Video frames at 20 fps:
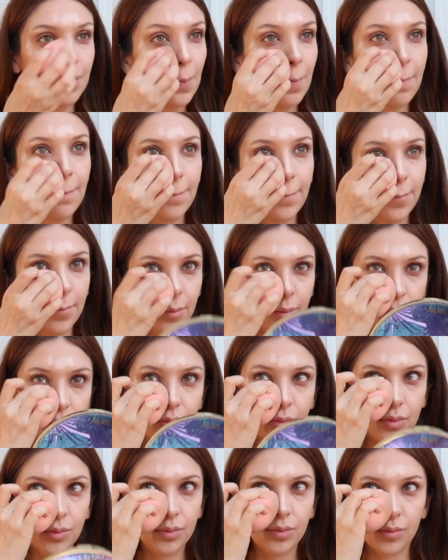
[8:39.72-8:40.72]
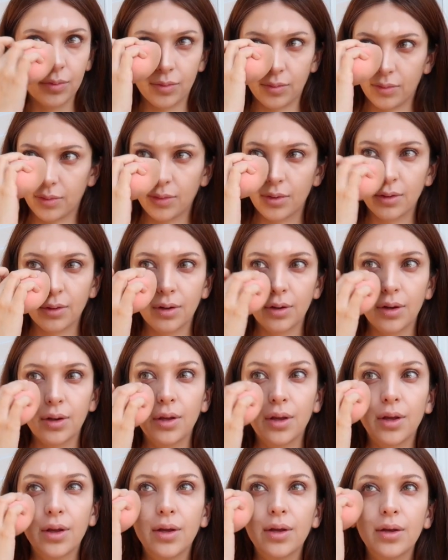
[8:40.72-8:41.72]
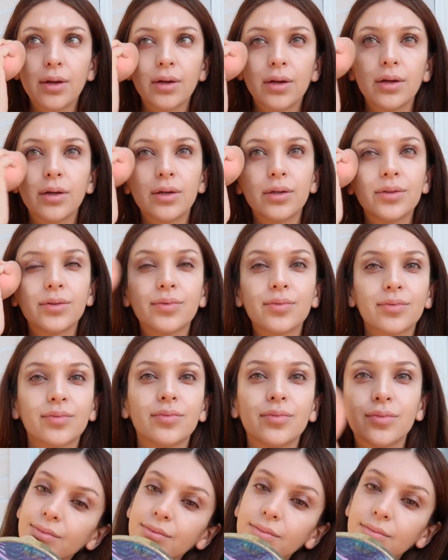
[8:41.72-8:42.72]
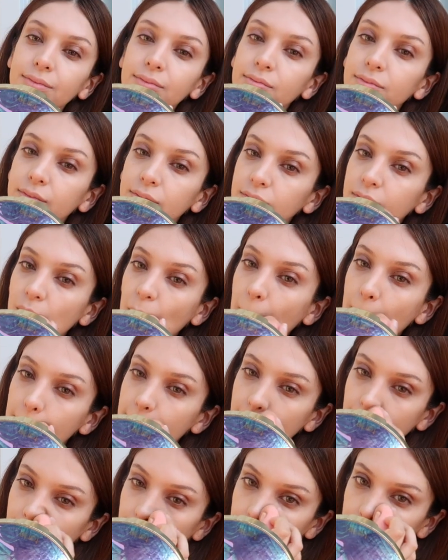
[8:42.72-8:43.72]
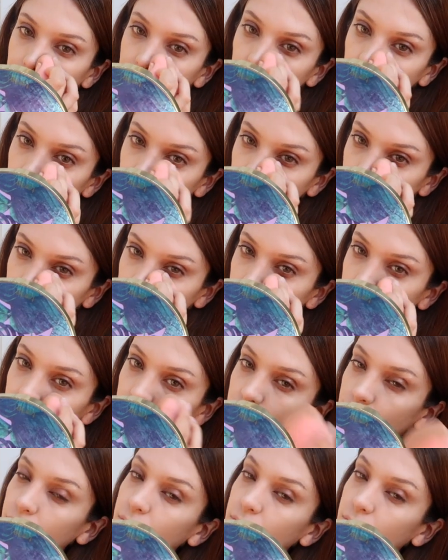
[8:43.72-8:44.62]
(silence)